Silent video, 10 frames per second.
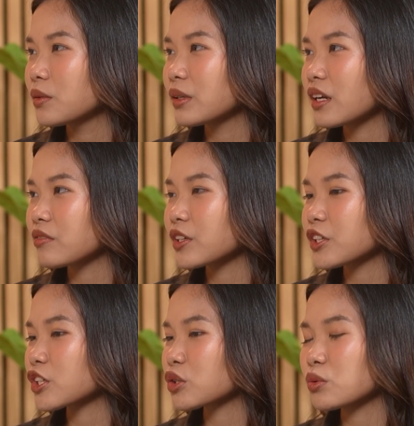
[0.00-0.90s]
whenever
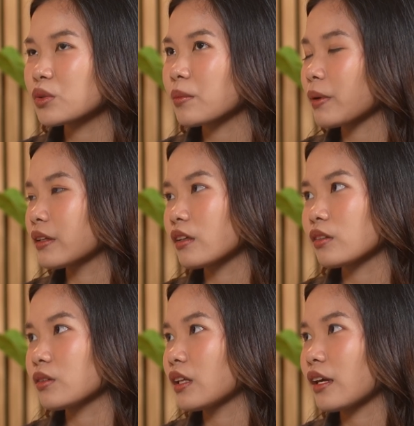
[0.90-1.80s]
you're too dependent
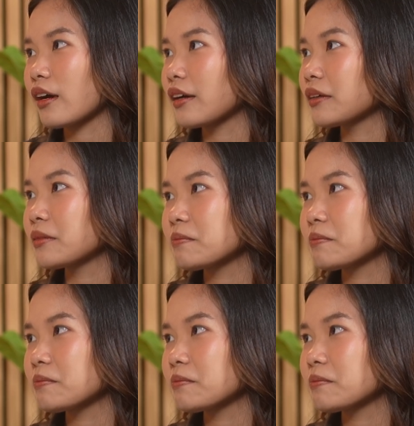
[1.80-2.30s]
on AI.